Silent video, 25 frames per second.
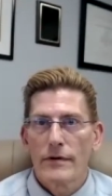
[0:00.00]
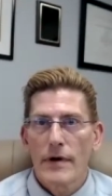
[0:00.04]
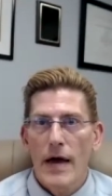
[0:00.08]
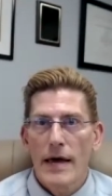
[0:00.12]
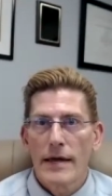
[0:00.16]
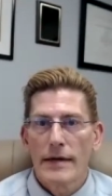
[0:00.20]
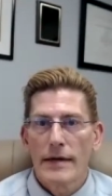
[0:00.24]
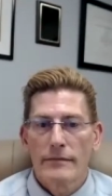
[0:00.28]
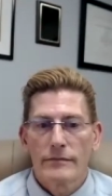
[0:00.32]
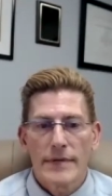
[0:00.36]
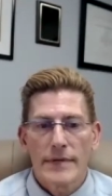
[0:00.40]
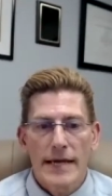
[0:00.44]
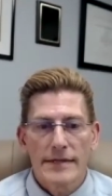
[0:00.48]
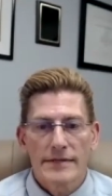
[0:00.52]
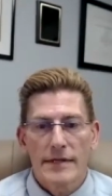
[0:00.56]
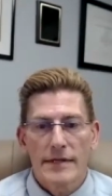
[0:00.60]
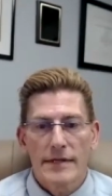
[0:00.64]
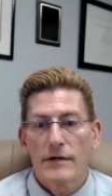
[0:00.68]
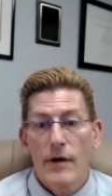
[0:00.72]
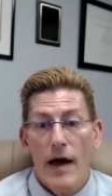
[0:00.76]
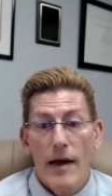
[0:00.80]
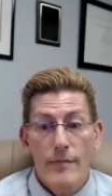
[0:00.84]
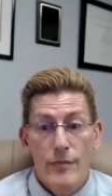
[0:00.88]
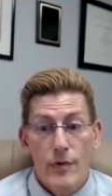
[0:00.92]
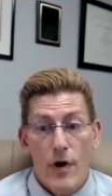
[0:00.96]
and I said,
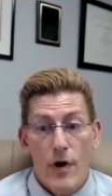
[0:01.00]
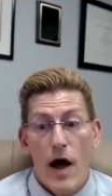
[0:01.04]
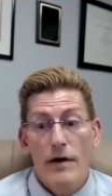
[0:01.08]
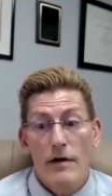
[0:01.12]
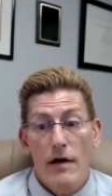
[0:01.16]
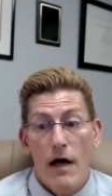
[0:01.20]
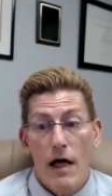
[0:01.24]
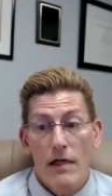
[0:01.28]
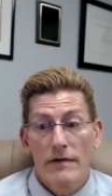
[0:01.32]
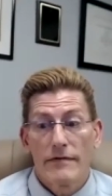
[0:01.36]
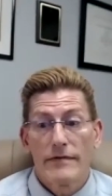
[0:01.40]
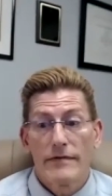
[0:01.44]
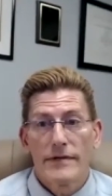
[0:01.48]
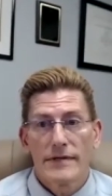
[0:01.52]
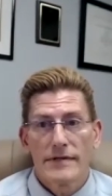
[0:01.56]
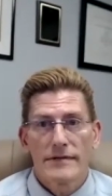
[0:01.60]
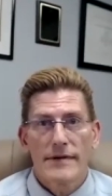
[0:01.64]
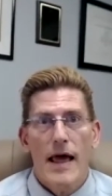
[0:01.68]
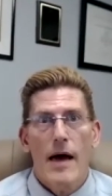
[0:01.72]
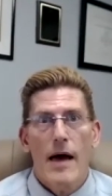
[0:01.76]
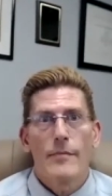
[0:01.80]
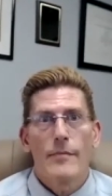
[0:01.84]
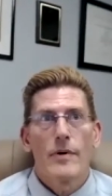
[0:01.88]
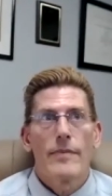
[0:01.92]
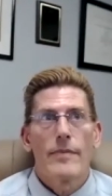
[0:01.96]
you know, I brought all of these
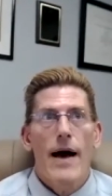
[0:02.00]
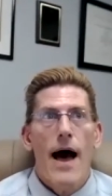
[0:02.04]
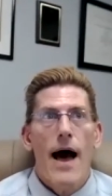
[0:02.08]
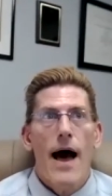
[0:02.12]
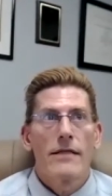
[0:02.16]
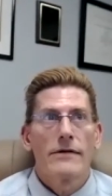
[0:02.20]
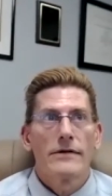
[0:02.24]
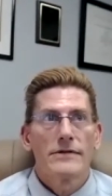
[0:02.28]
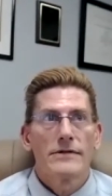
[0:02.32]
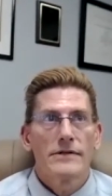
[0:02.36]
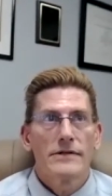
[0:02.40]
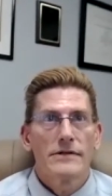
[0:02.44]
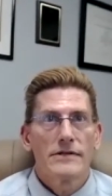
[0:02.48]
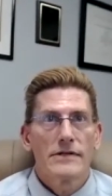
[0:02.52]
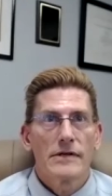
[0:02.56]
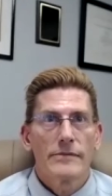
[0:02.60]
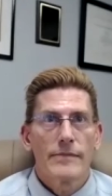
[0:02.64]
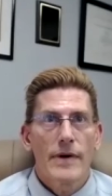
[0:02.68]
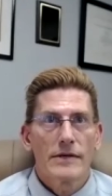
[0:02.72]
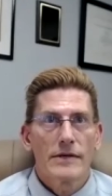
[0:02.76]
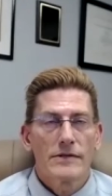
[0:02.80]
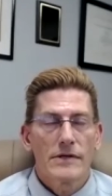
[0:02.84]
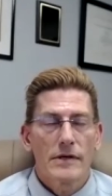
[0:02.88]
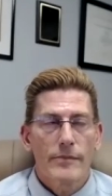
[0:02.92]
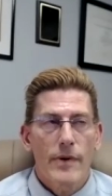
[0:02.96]
sample policies,
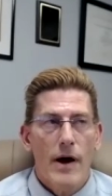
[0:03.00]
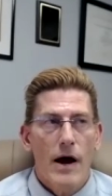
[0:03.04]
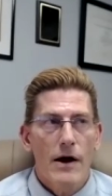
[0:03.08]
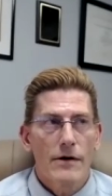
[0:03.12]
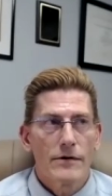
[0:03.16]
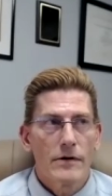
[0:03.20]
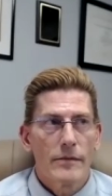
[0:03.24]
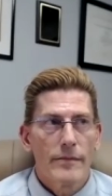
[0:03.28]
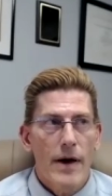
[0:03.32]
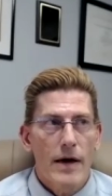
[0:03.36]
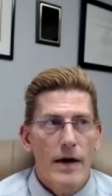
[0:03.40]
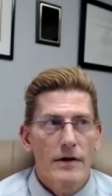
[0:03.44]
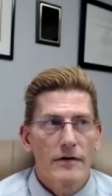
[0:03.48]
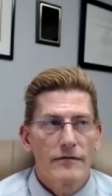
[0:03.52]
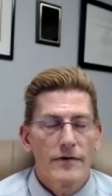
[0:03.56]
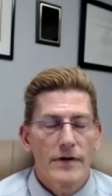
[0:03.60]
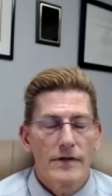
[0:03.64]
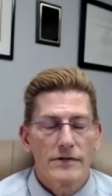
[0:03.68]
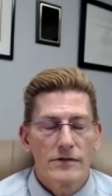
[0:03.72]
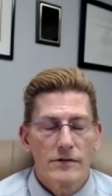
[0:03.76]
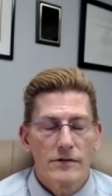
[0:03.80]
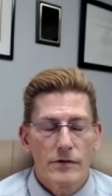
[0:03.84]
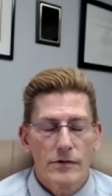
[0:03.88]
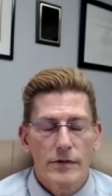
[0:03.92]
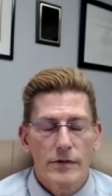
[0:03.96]
domestic partner
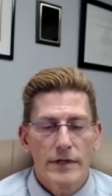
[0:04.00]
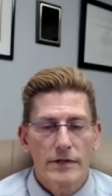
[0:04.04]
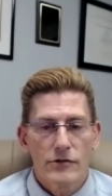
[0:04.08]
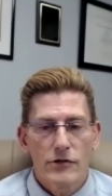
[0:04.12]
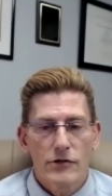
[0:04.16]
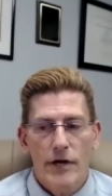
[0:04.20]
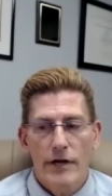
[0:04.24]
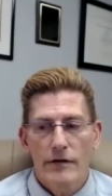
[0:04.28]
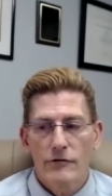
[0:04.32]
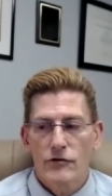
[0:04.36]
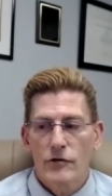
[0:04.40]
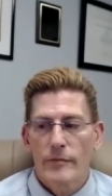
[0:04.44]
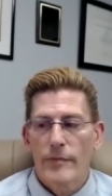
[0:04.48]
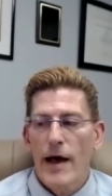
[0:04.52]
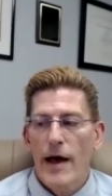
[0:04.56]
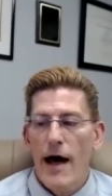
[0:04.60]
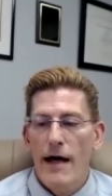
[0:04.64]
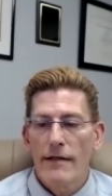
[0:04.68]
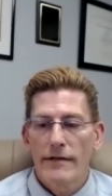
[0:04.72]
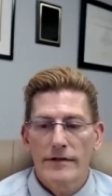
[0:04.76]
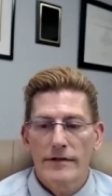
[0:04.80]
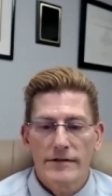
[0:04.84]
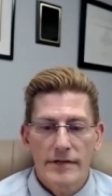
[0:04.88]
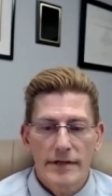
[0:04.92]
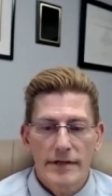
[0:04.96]
benefits, so you can change your
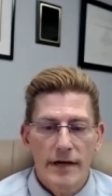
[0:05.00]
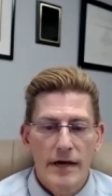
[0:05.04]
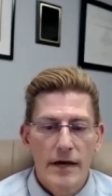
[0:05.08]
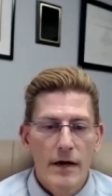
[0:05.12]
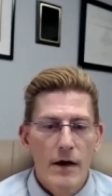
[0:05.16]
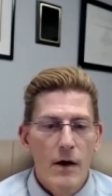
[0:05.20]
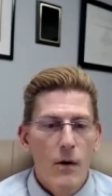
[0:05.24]
policy.